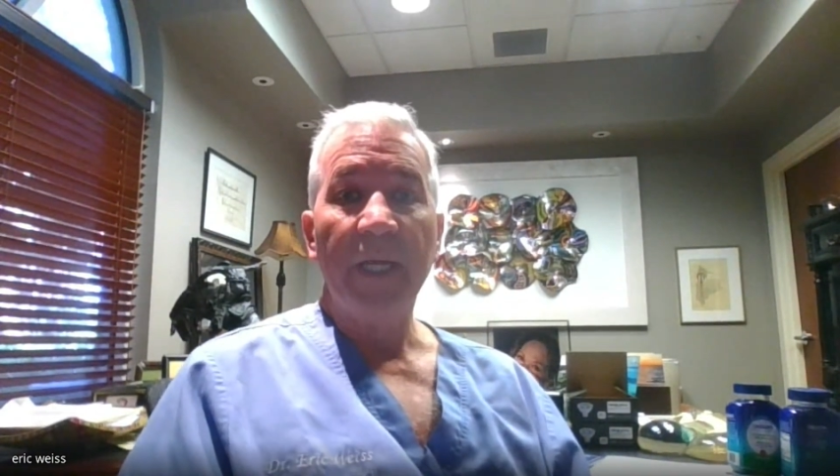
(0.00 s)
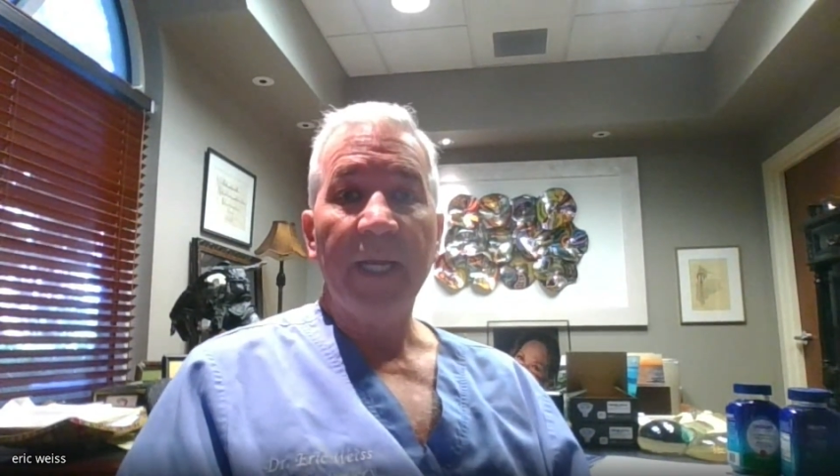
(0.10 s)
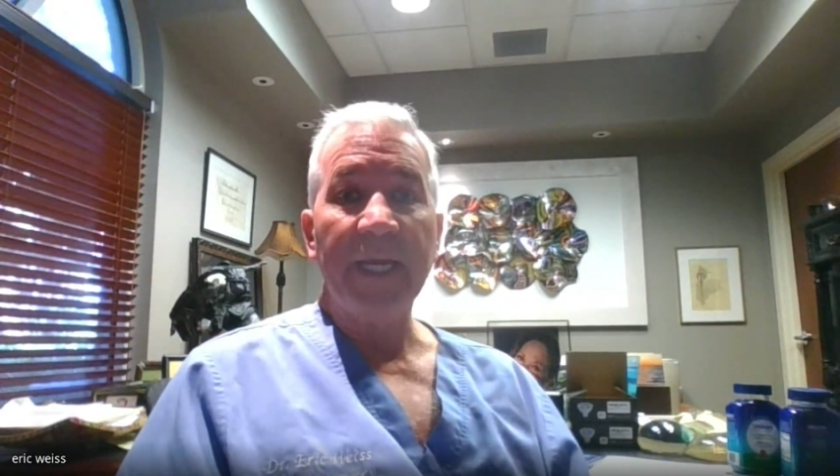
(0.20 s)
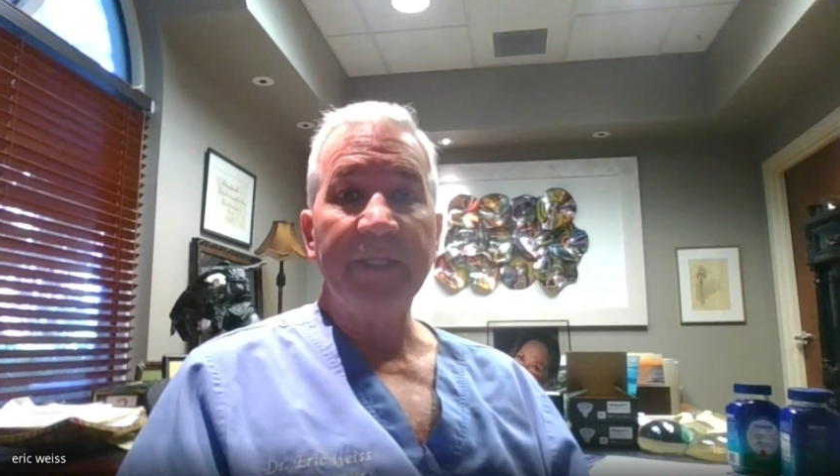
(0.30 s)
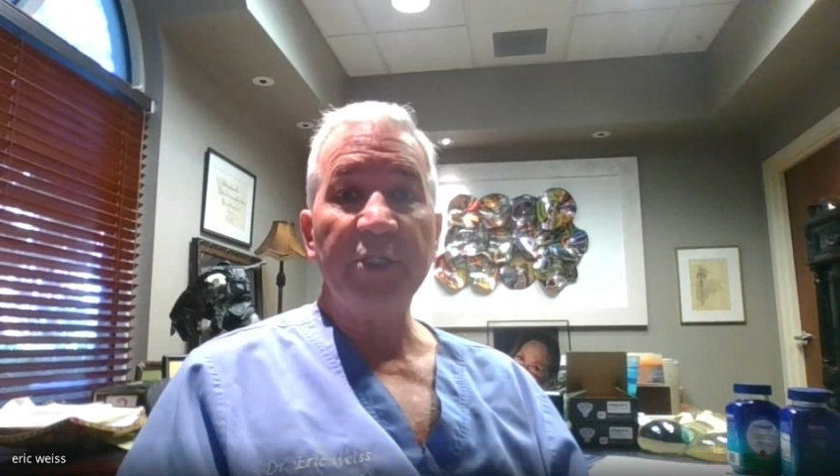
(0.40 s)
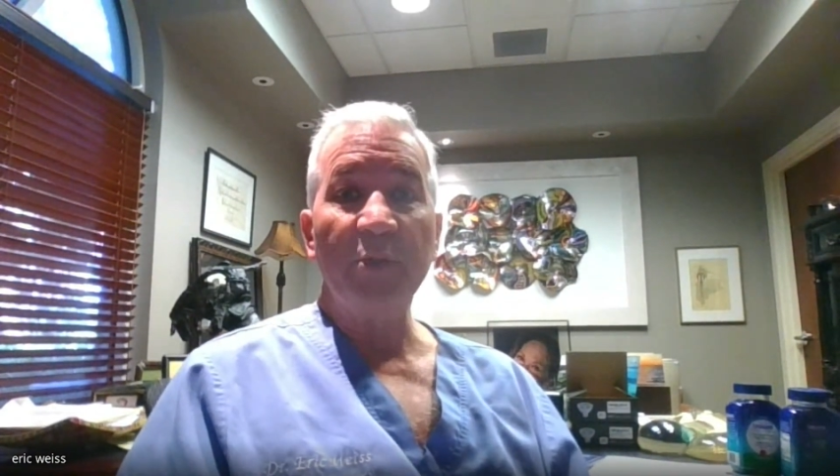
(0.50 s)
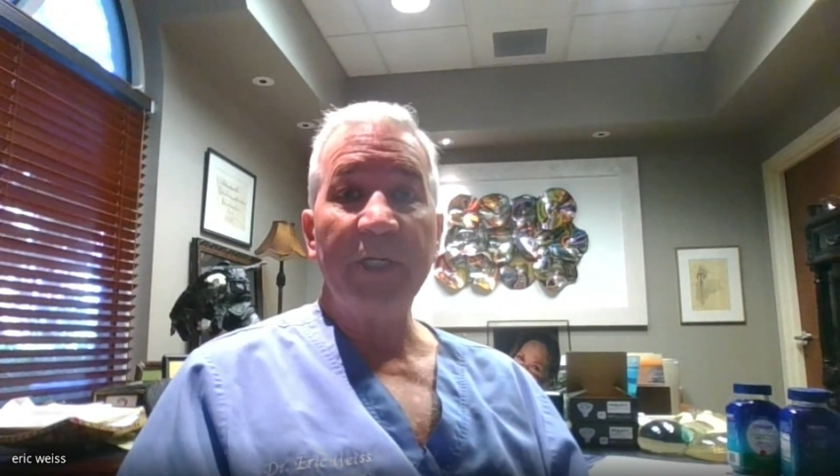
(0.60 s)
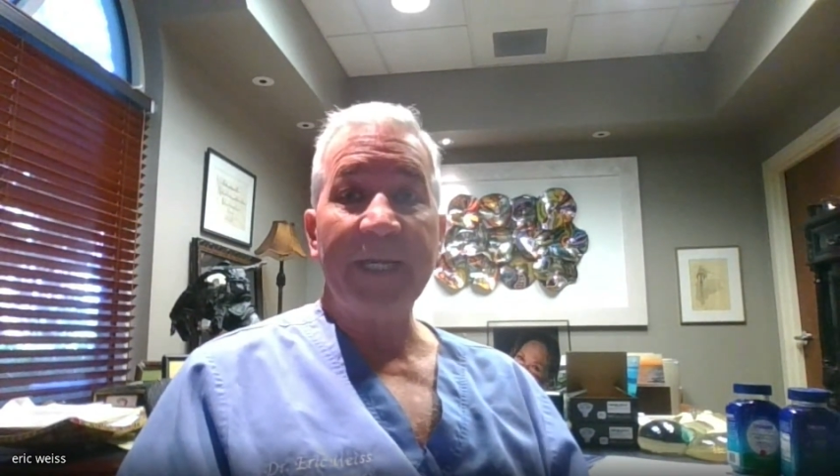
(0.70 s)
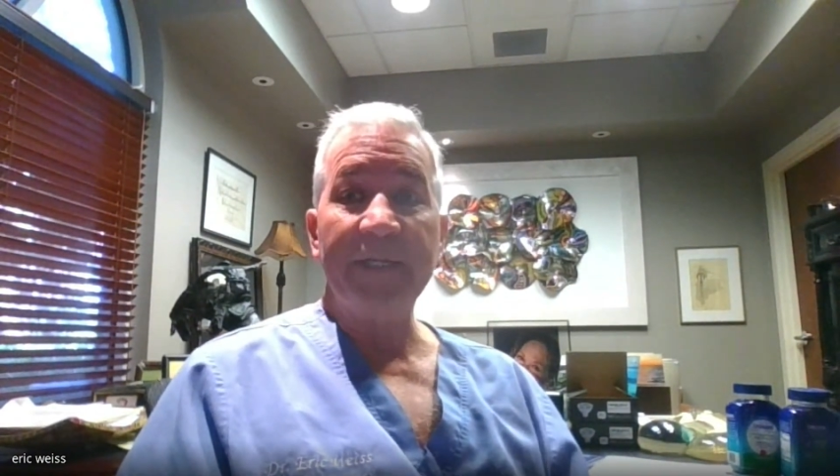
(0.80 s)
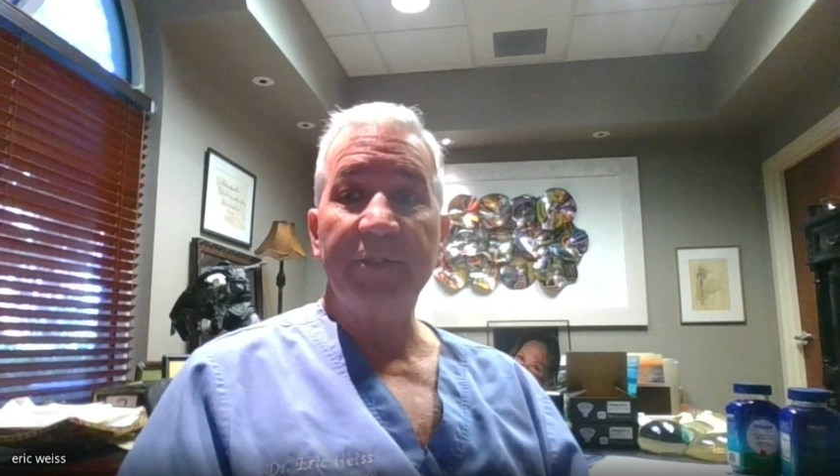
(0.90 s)
And the
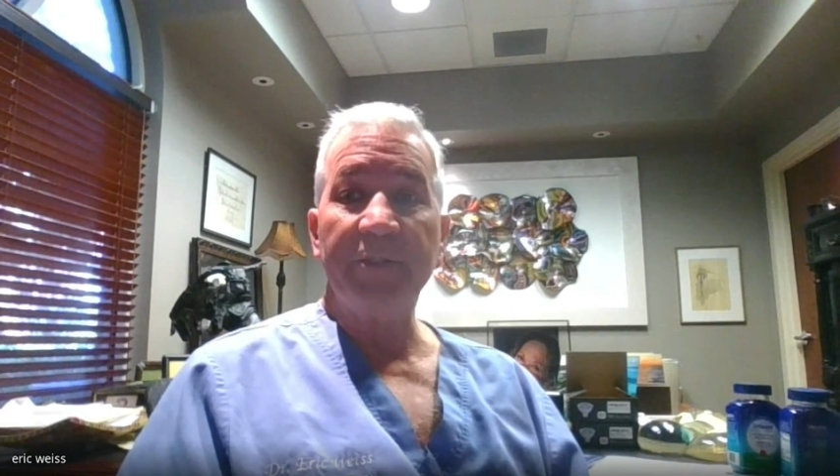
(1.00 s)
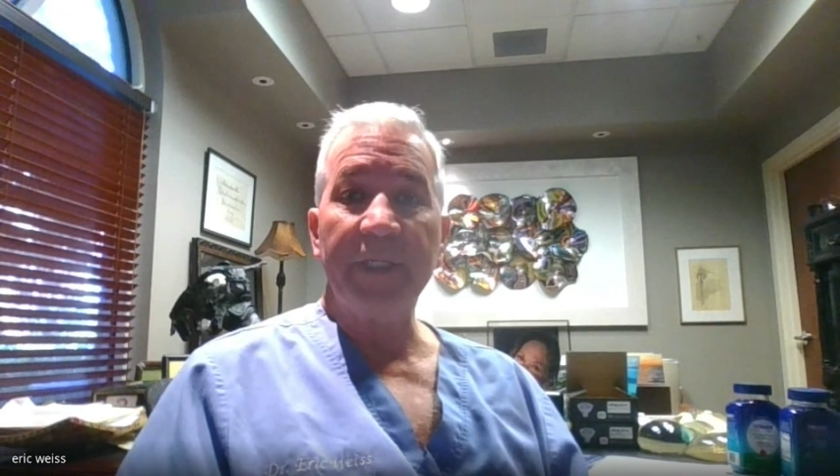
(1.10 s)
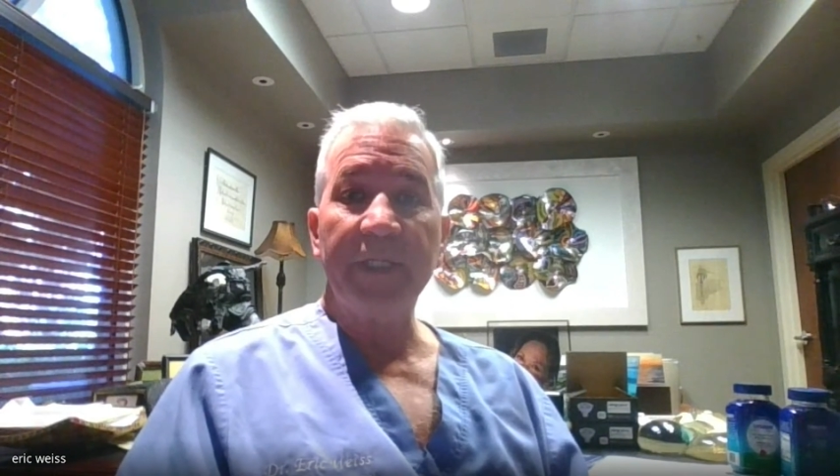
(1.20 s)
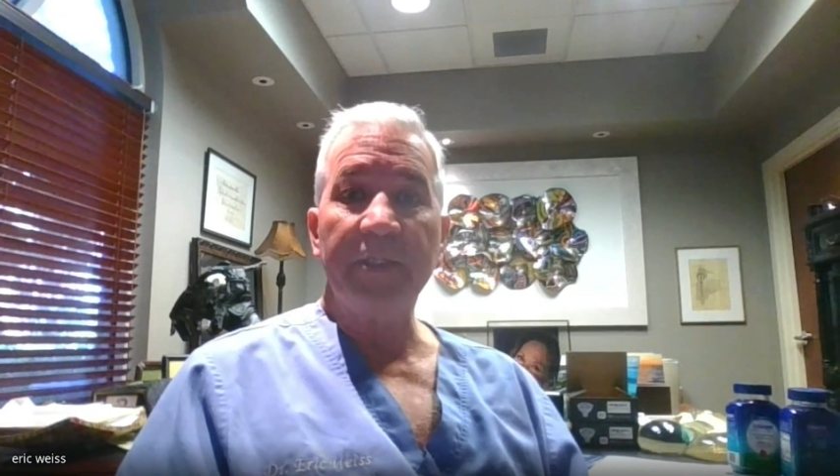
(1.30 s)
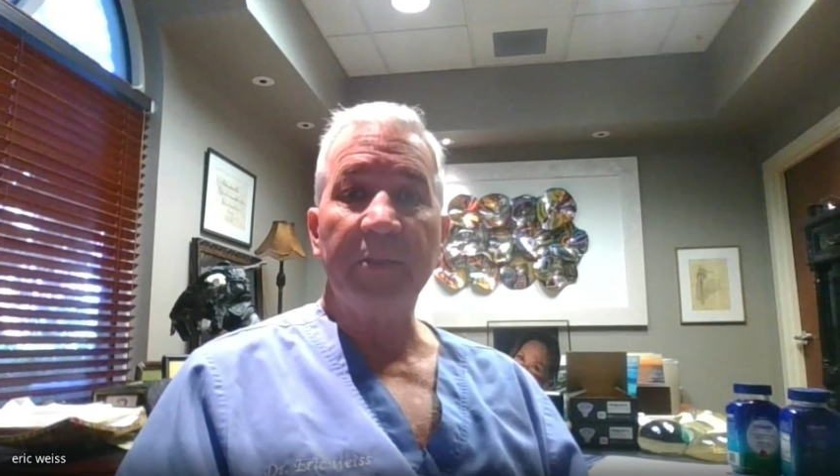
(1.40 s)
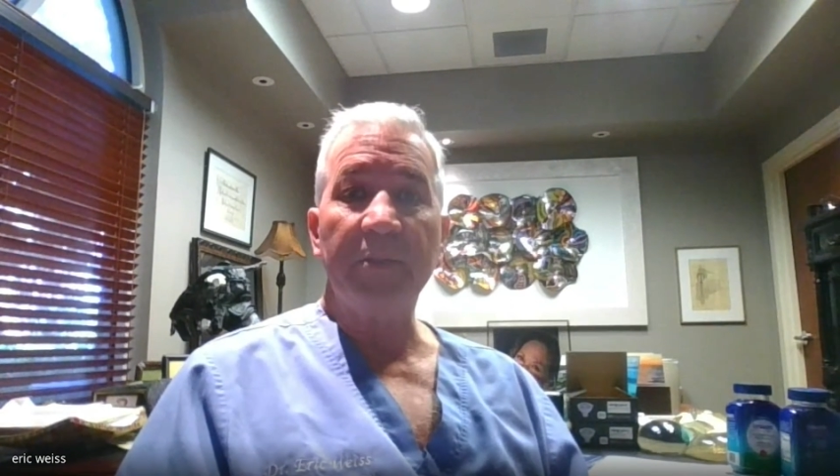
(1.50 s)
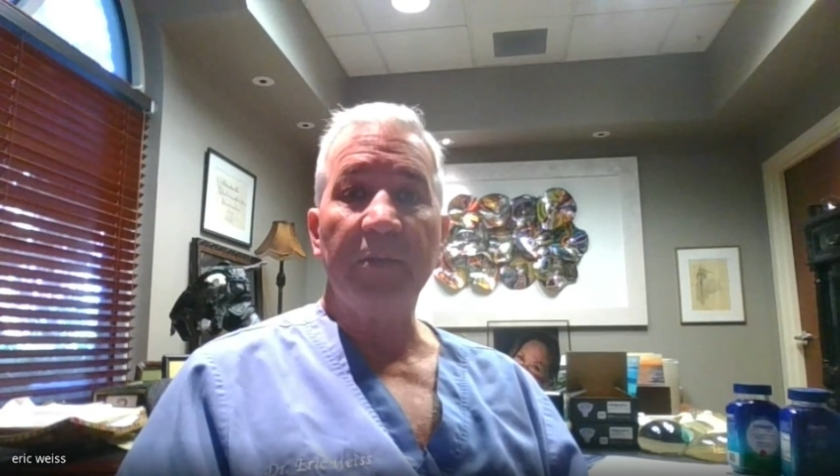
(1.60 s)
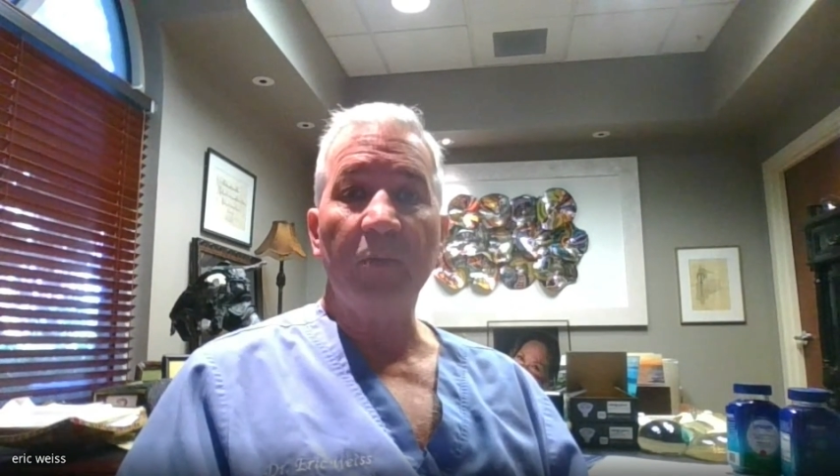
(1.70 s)
short answer is